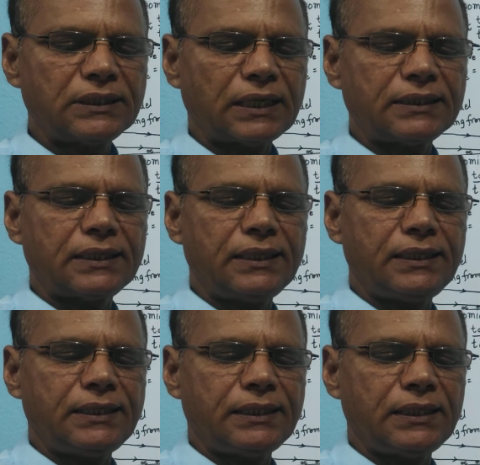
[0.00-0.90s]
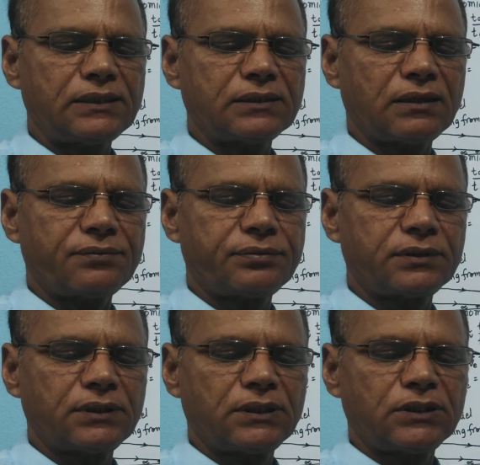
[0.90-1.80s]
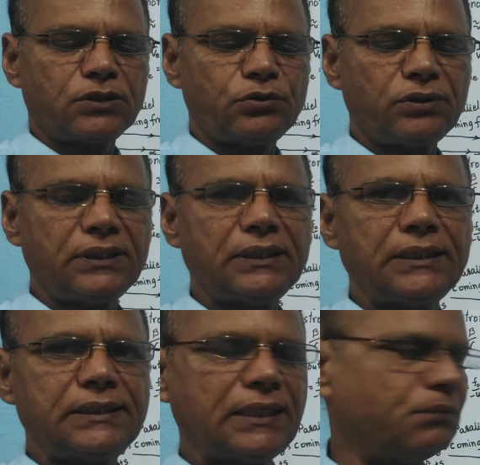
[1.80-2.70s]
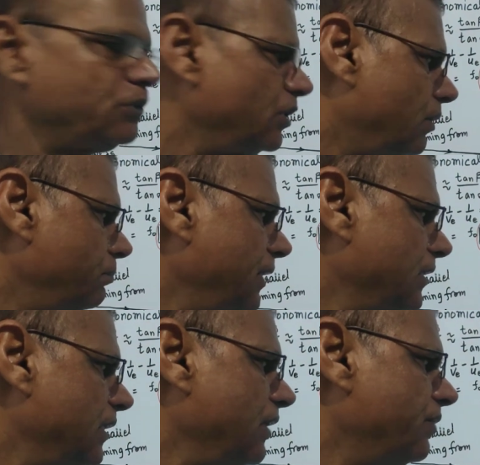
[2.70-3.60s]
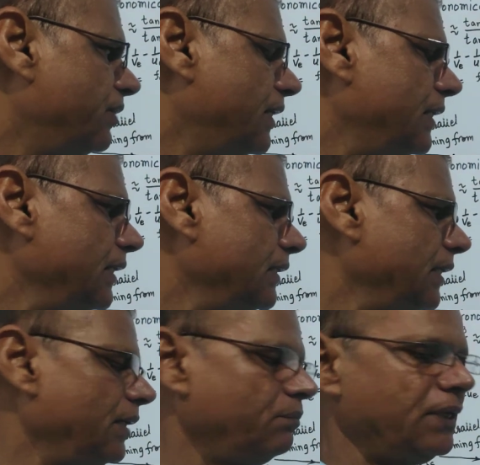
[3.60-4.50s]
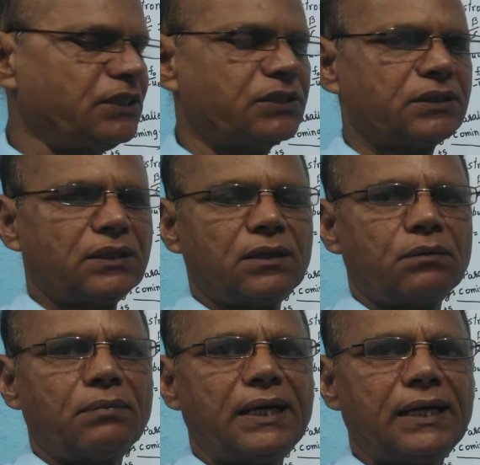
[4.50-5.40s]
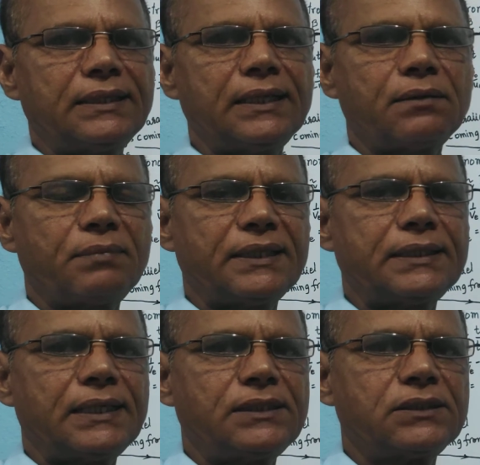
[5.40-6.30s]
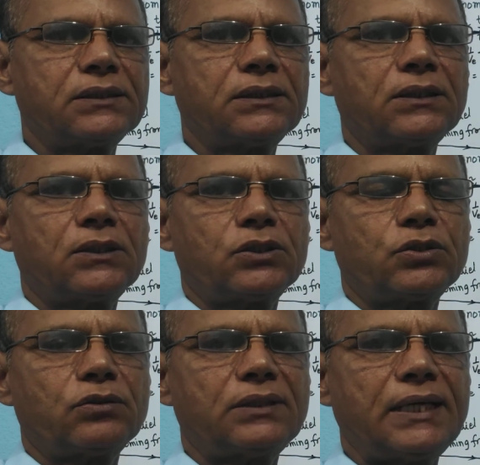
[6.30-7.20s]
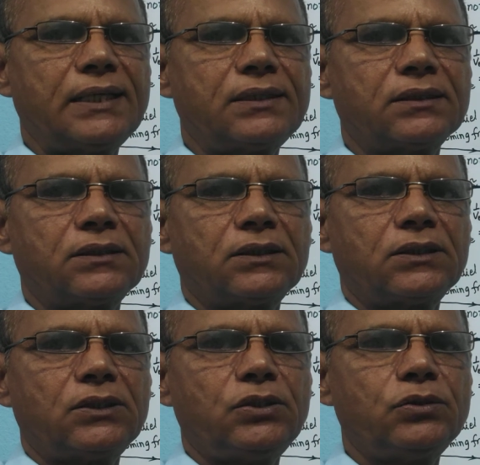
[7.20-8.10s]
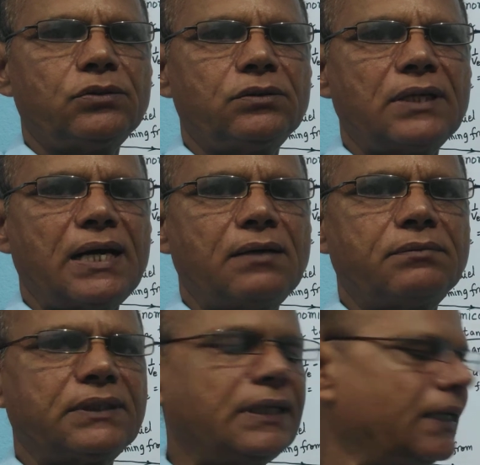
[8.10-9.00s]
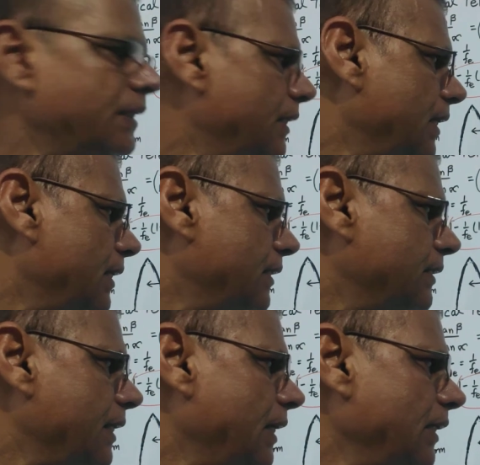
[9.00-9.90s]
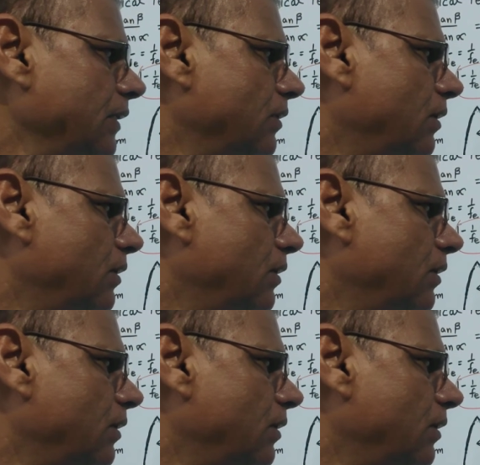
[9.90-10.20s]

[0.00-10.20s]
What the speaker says: other details of doing the same job, means inverting the image by other methods, so that you have greater understanding